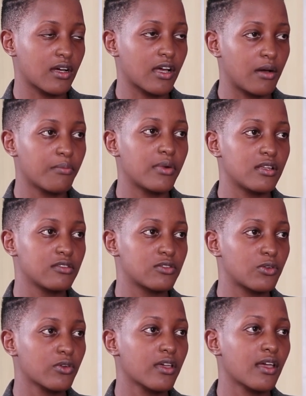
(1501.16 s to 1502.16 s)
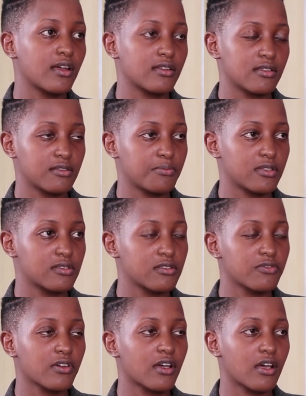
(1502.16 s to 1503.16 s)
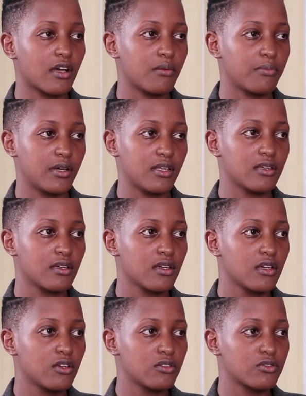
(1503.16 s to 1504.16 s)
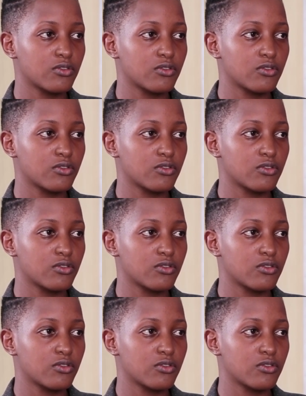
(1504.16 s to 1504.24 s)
companies looking at a specific company. All right.